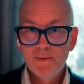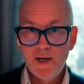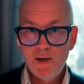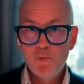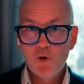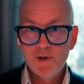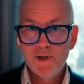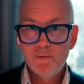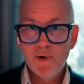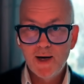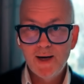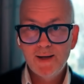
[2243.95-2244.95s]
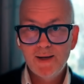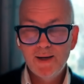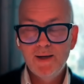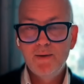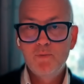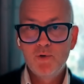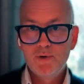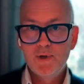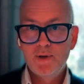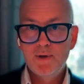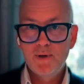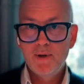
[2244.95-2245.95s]
And he bought it back and he
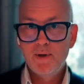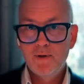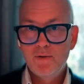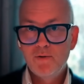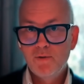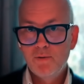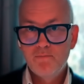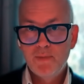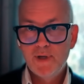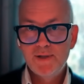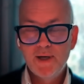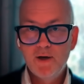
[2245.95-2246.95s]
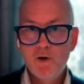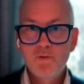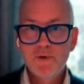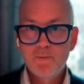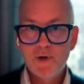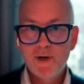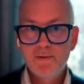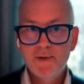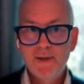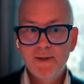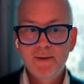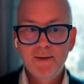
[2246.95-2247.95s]
put it into basically owned it
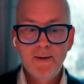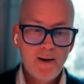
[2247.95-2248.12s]
privately.